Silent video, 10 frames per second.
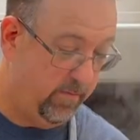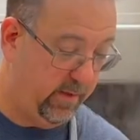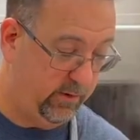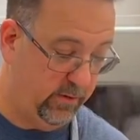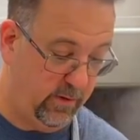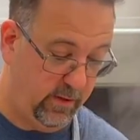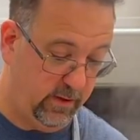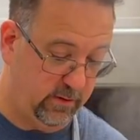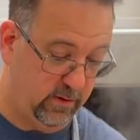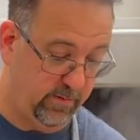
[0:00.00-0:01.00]
Make sure you
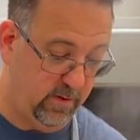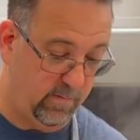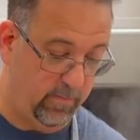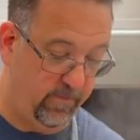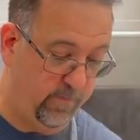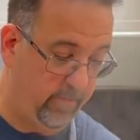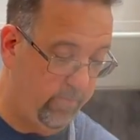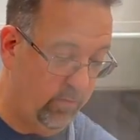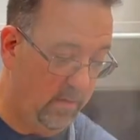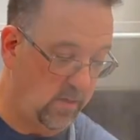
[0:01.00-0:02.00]
get some of the
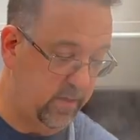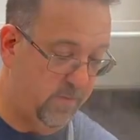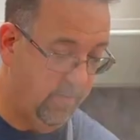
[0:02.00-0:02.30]
broth.